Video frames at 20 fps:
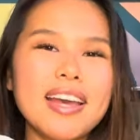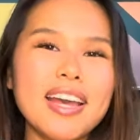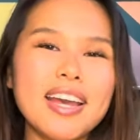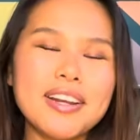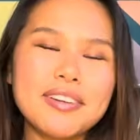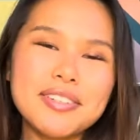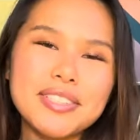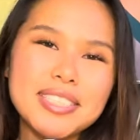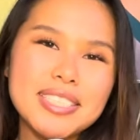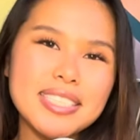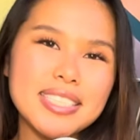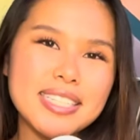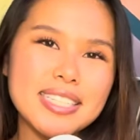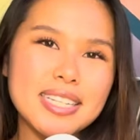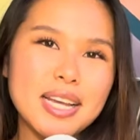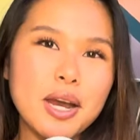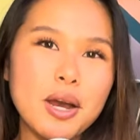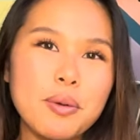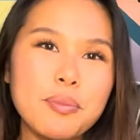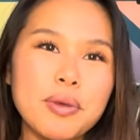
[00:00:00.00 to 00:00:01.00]
It really does
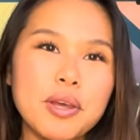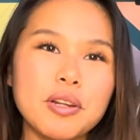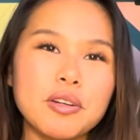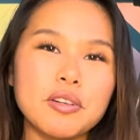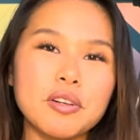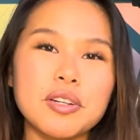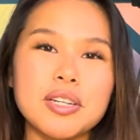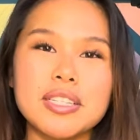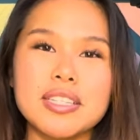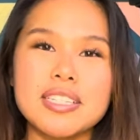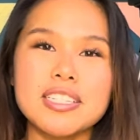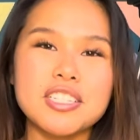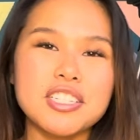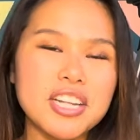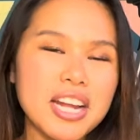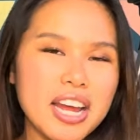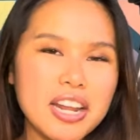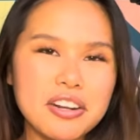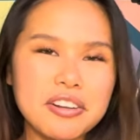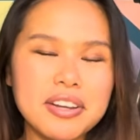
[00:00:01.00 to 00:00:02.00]
help in growing this
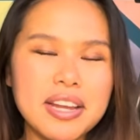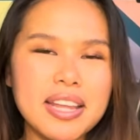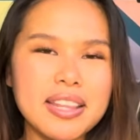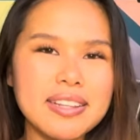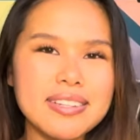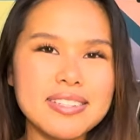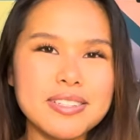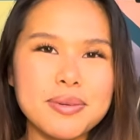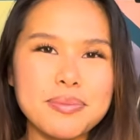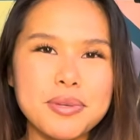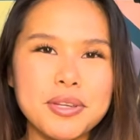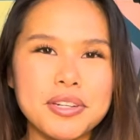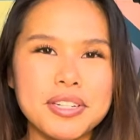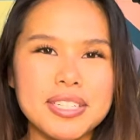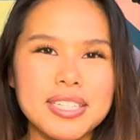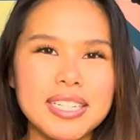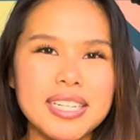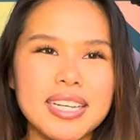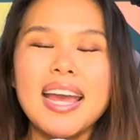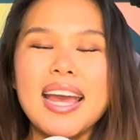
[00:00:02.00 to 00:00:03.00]
channel and this
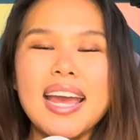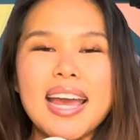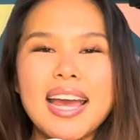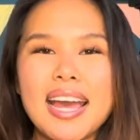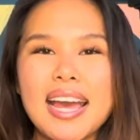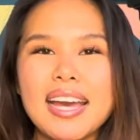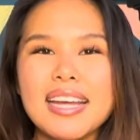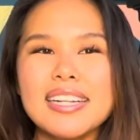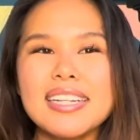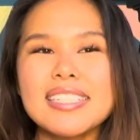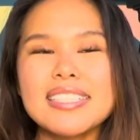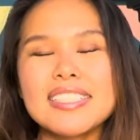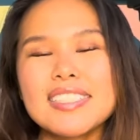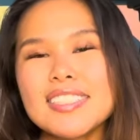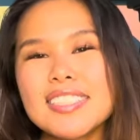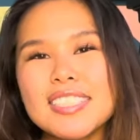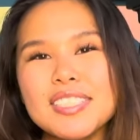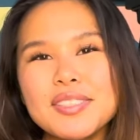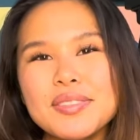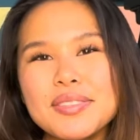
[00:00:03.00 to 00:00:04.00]
community. And
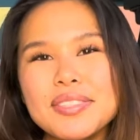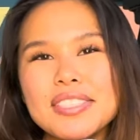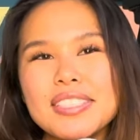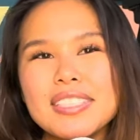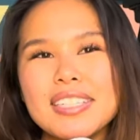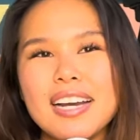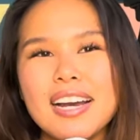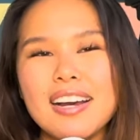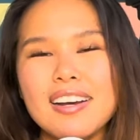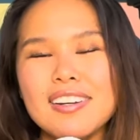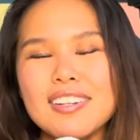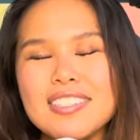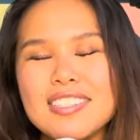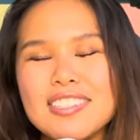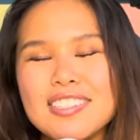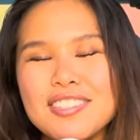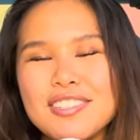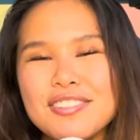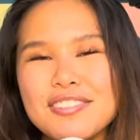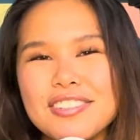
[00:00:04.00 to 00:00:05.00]
until next week, I'll
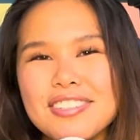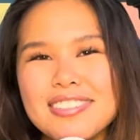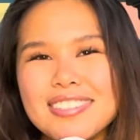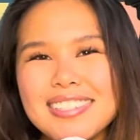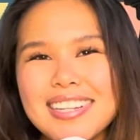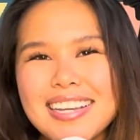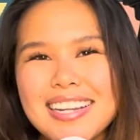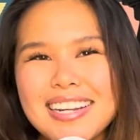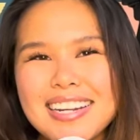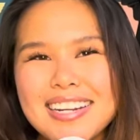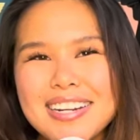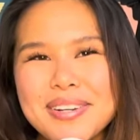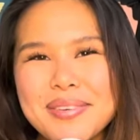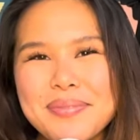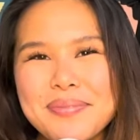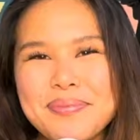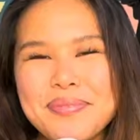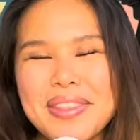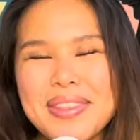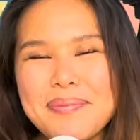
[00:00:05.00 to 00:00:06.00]
see you folks later.
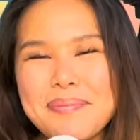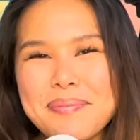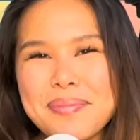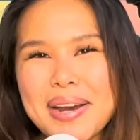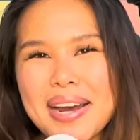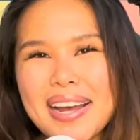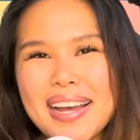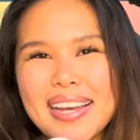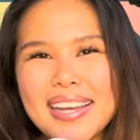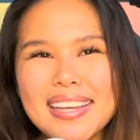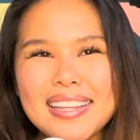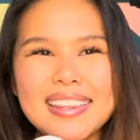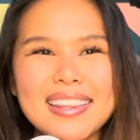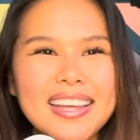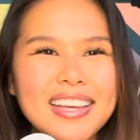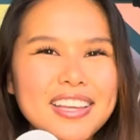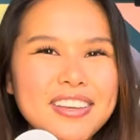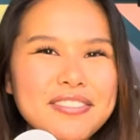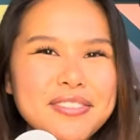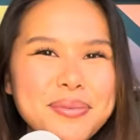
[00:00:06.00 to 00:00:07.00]
Bye.
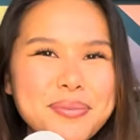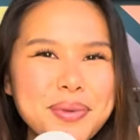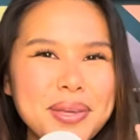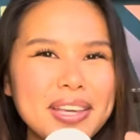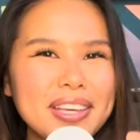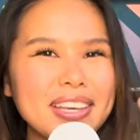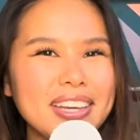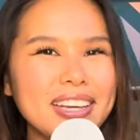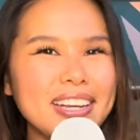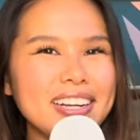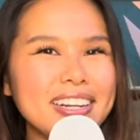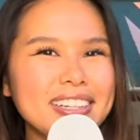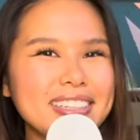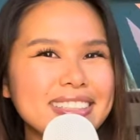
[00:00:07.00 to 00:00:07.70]
Thank you for being here.